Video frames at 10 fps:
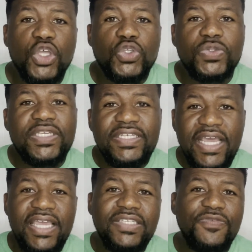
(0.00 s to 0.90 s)
So
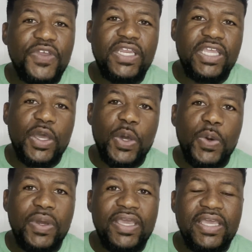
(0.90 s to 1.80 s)
today's
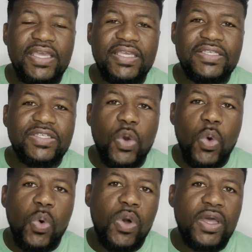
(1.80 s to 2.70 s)
video is
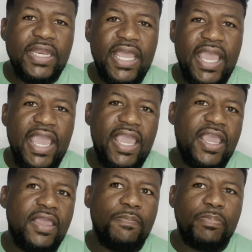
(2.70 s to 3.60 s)
on
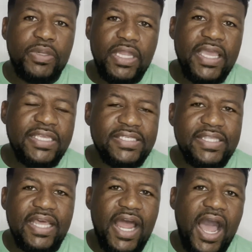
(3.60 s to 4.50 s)
a
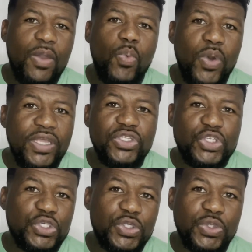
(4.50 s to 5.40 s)
place that I
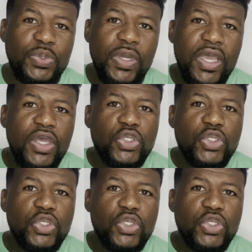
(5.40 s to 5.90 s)
went to.